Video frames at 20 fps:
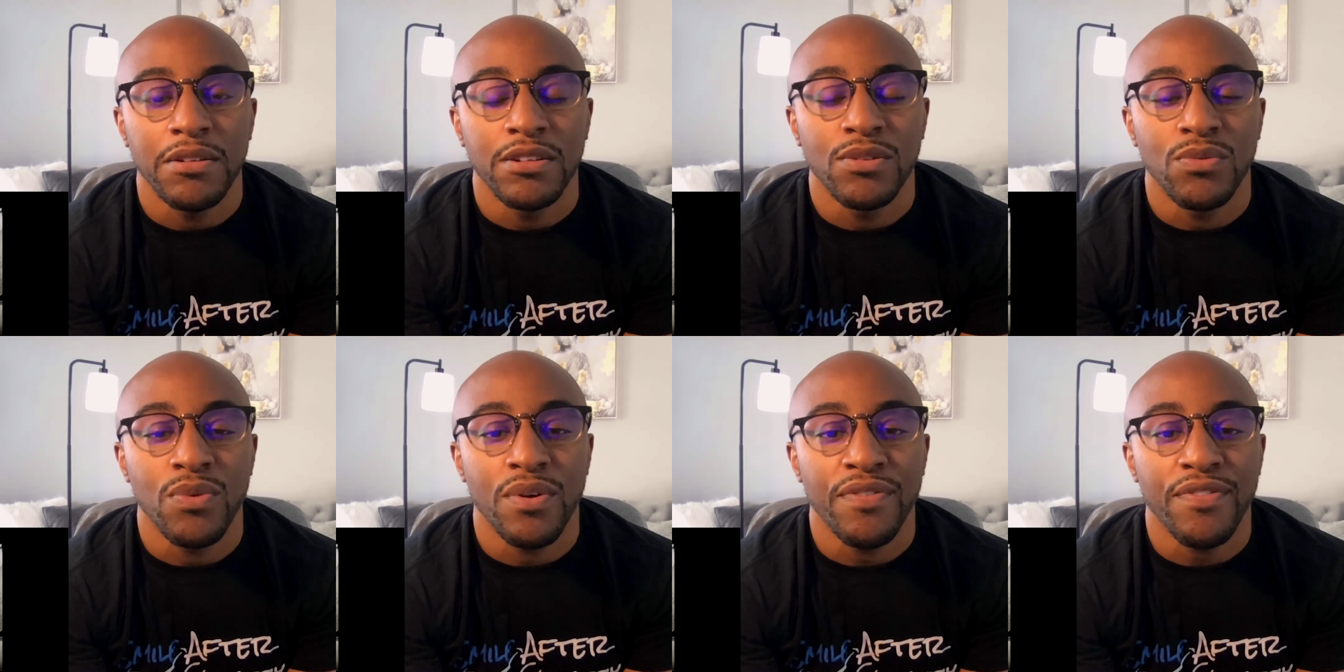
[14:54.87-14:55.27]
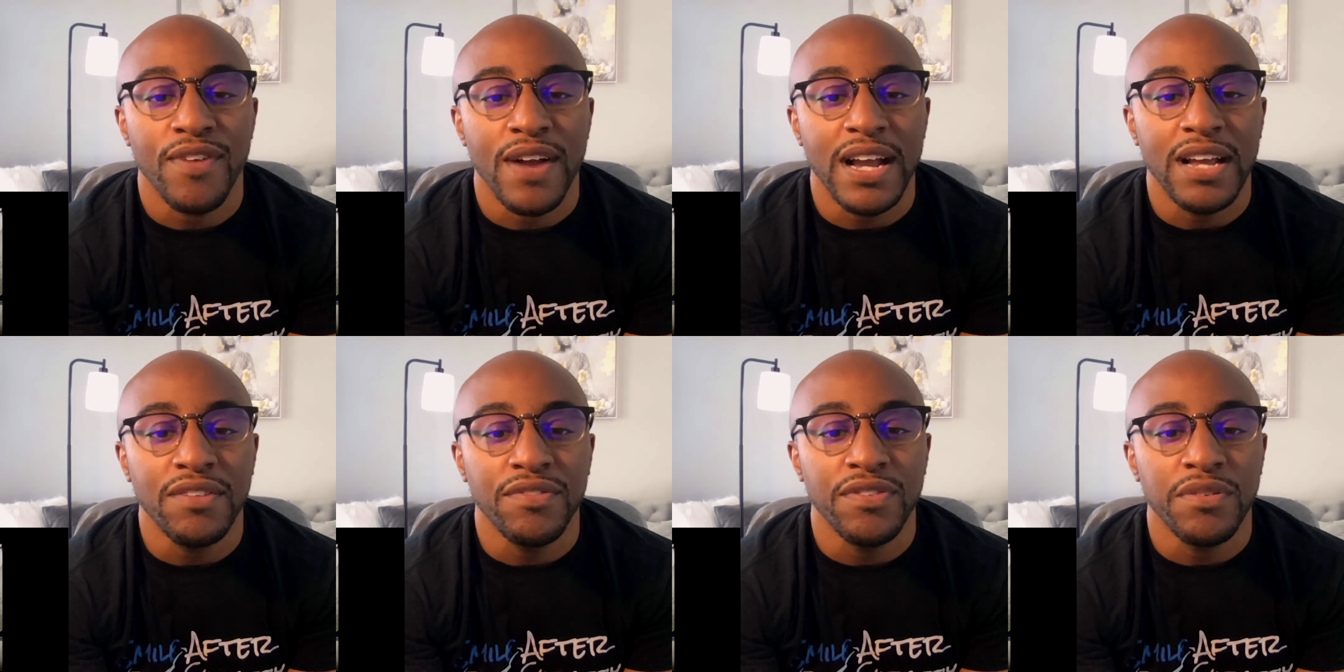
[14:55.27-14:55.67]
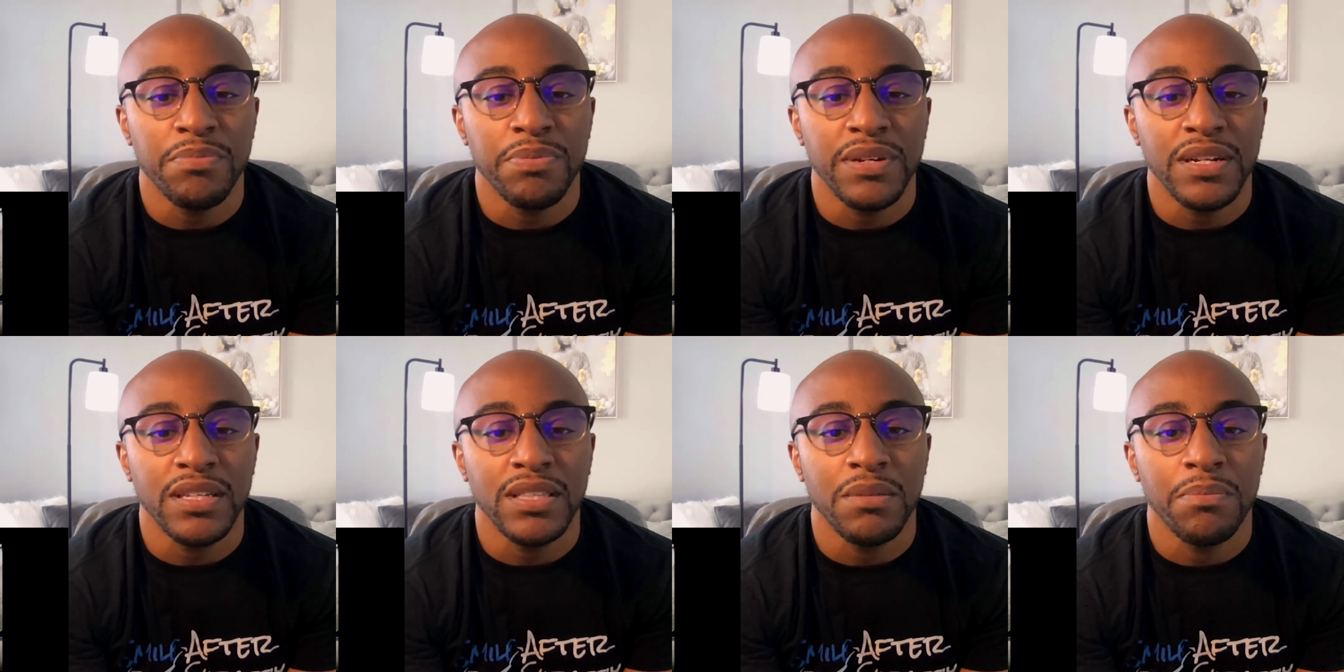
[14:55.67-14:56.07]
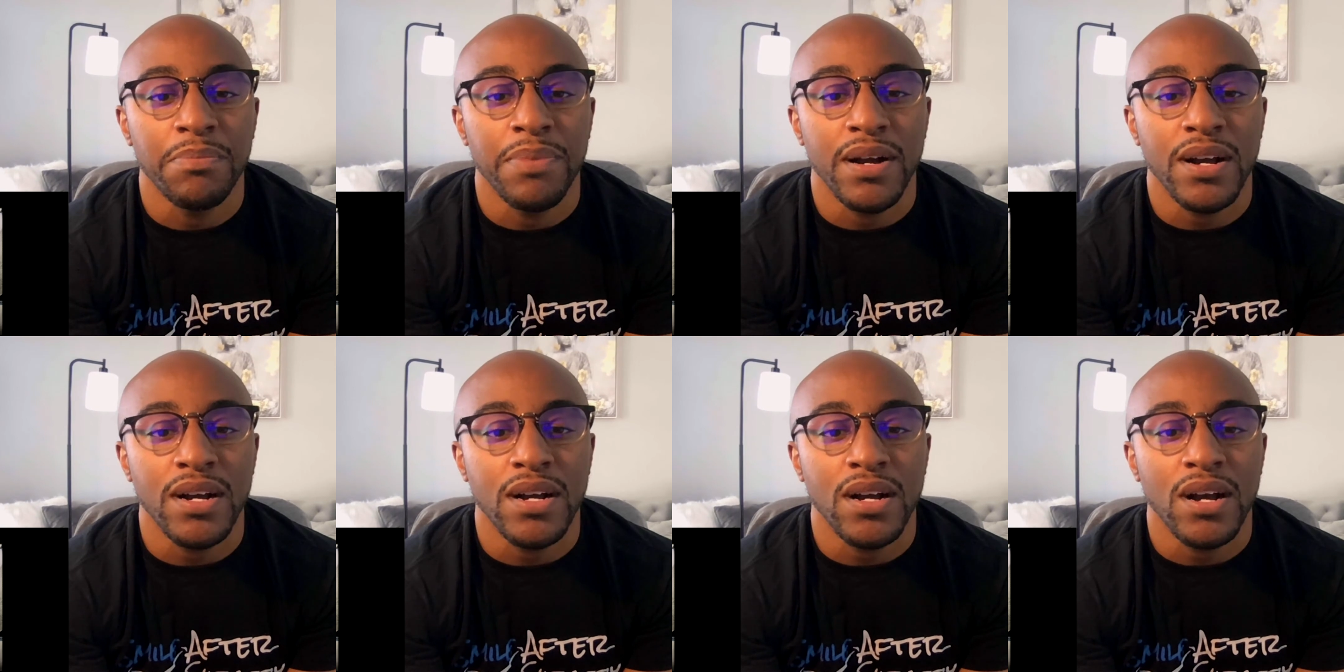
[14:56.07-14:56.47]
Refrain from putting the
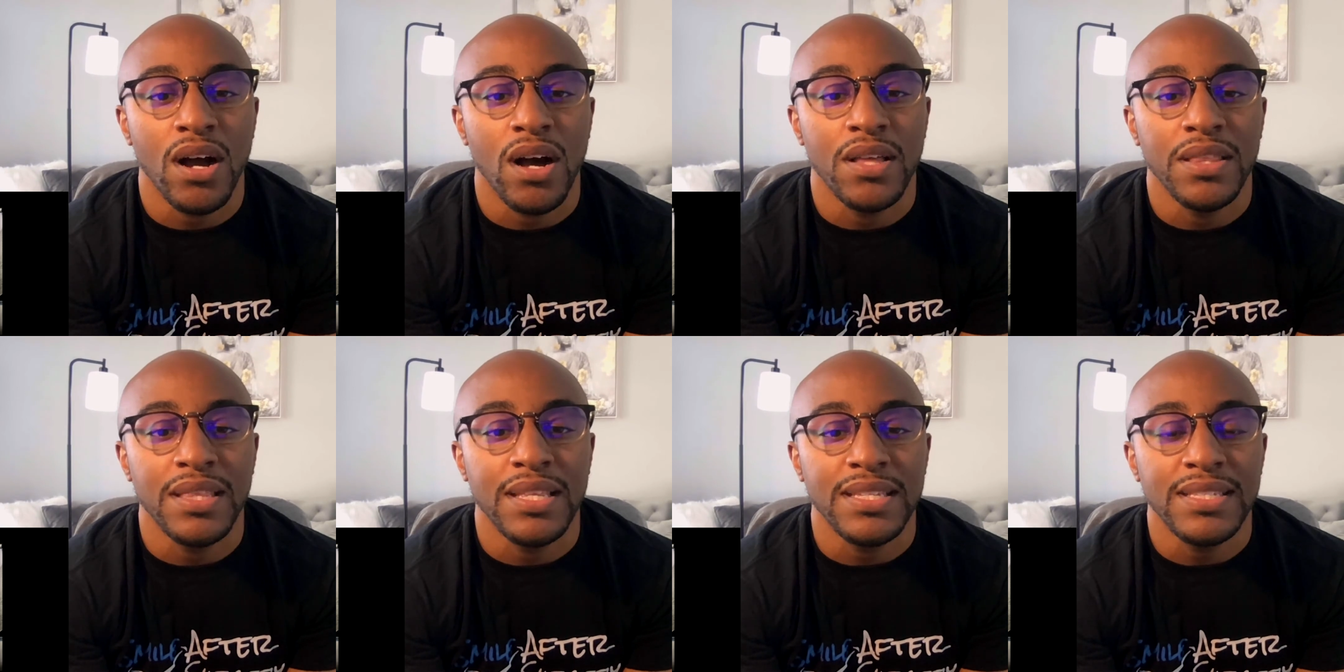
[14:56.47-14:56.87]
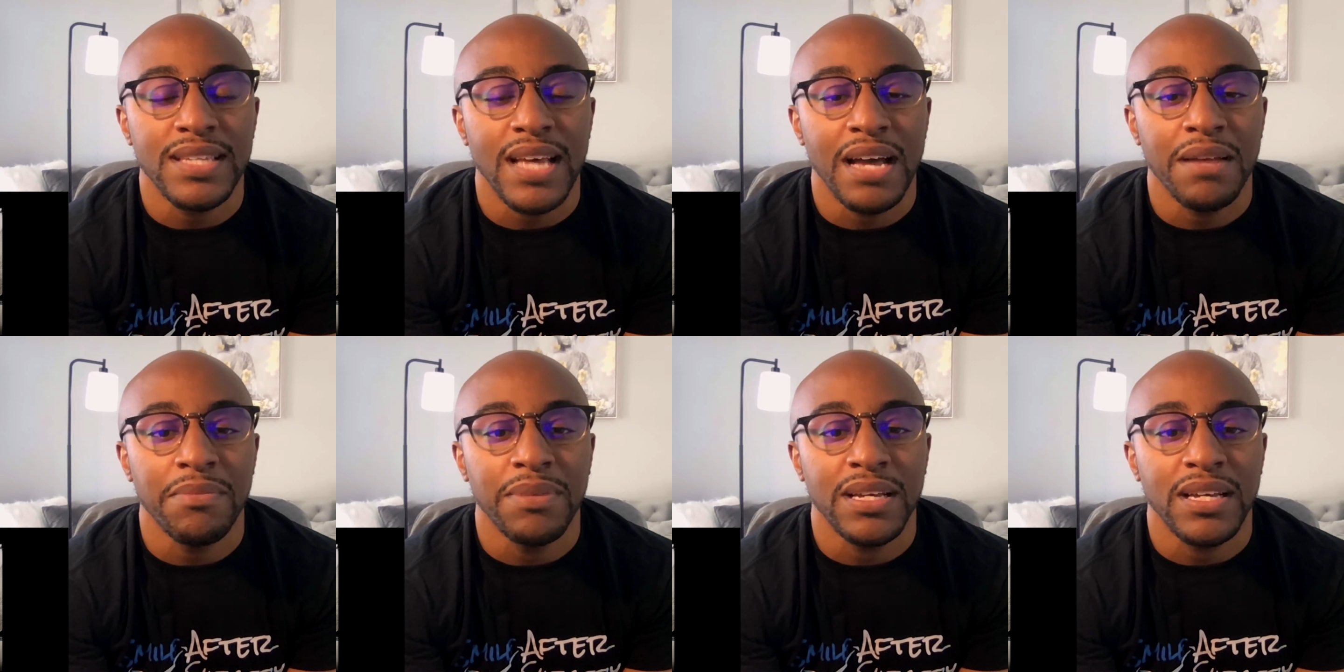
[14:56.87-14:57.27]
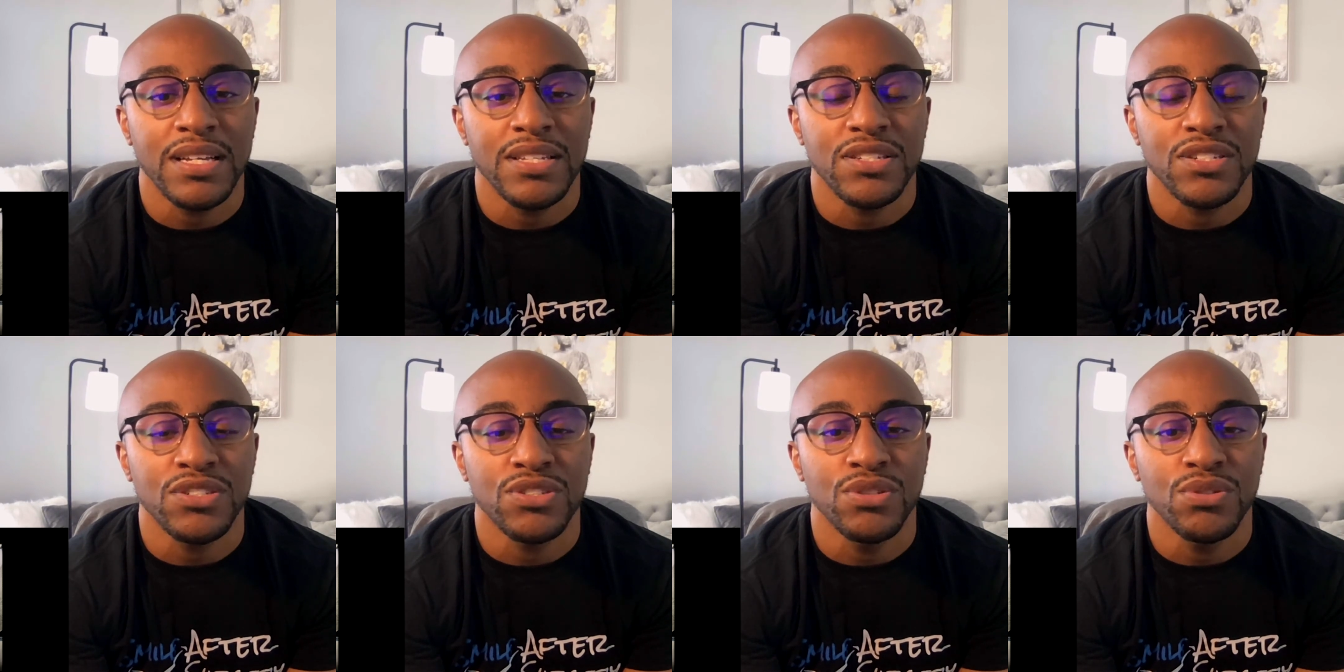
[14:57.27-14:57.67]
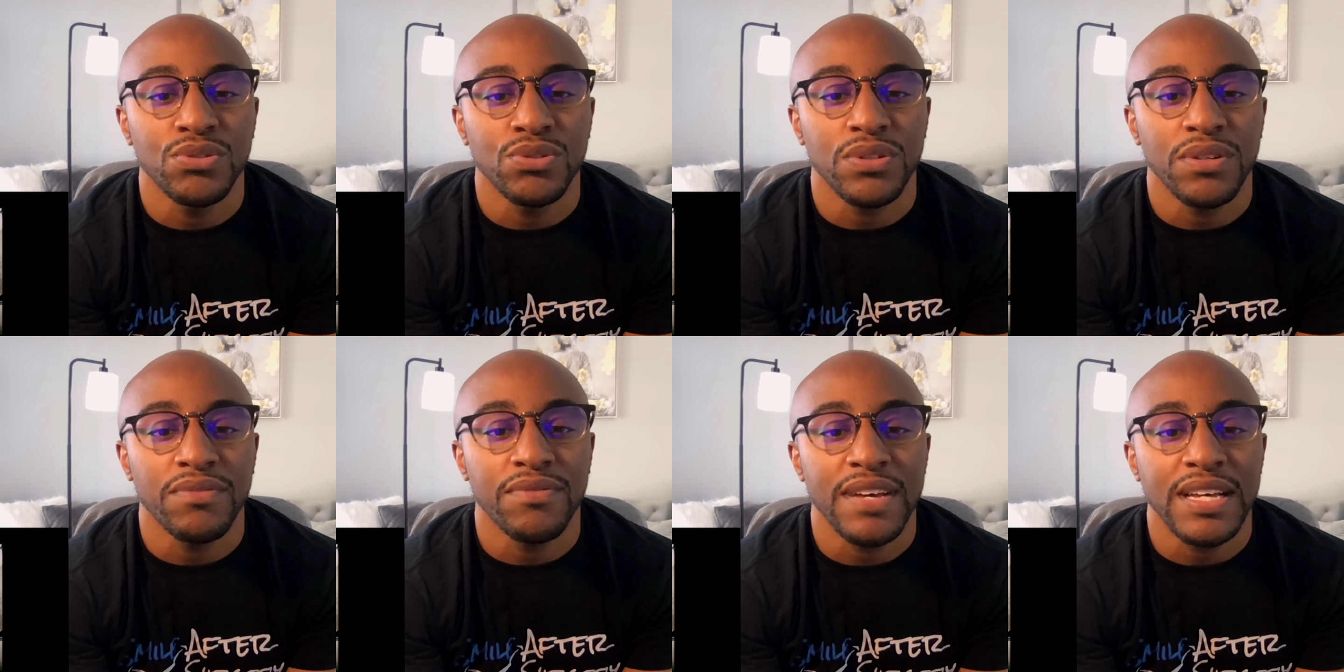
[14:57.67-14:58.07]
burr on this side because there's
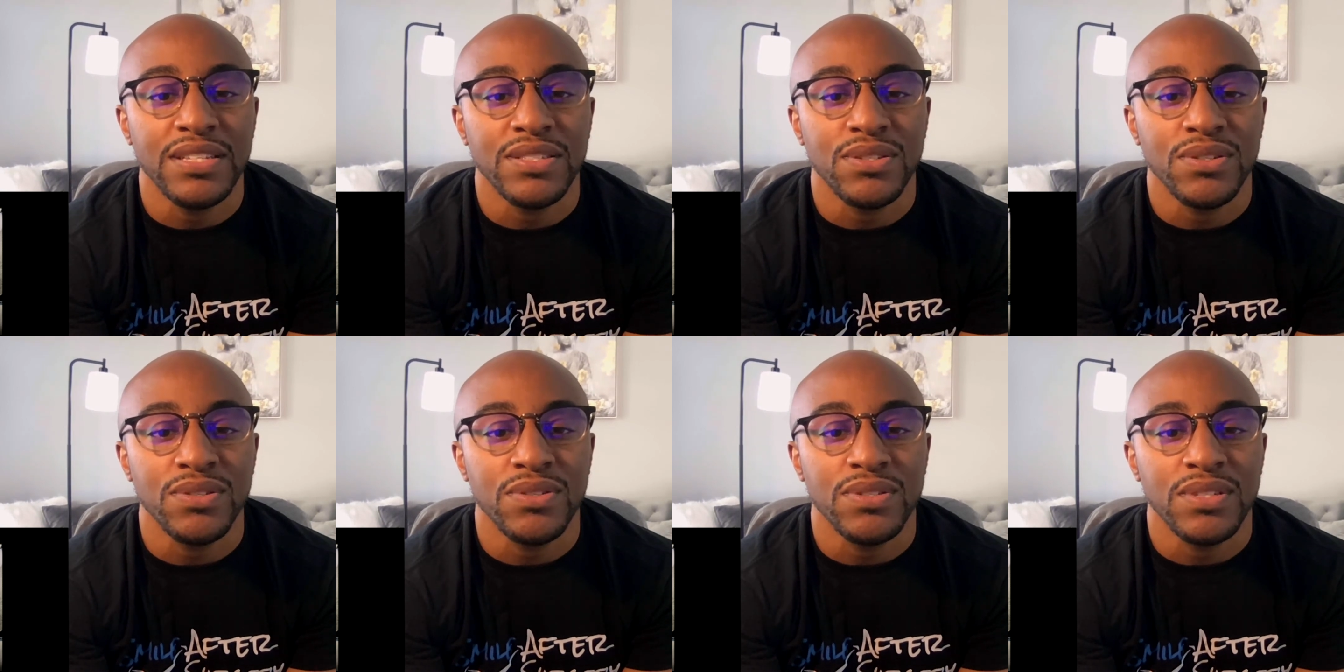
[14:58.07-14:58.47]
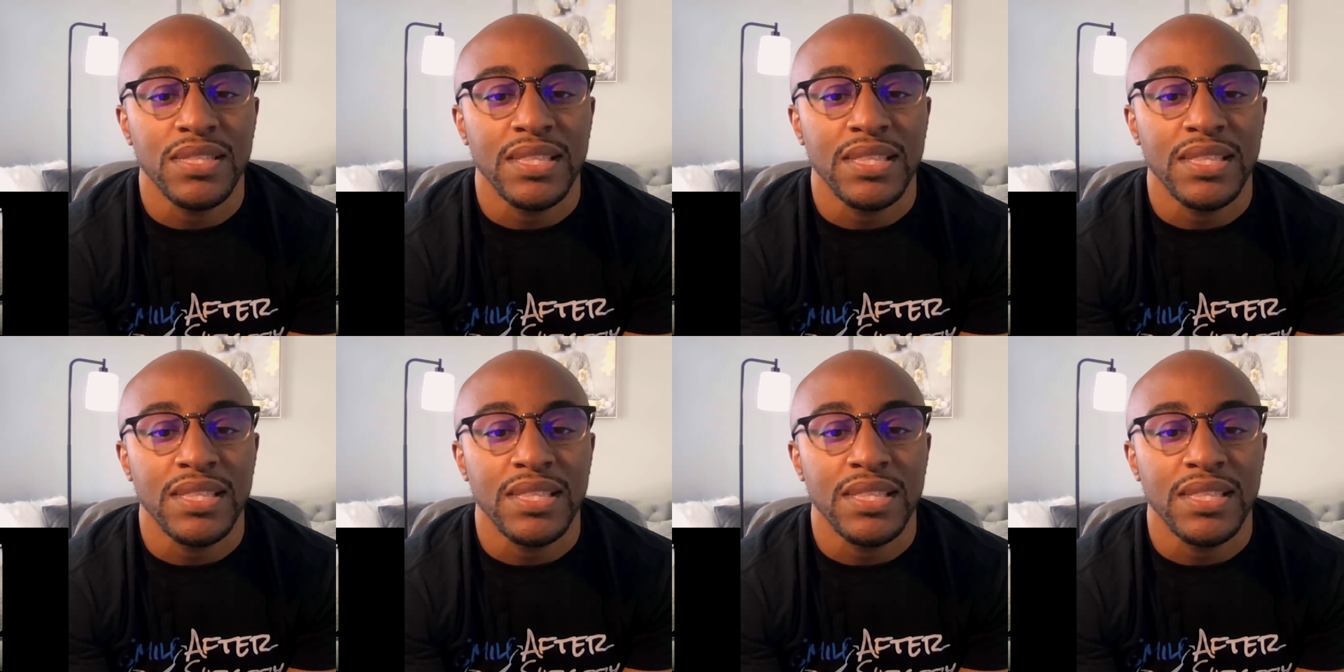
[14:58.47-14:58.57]
nutrient vessels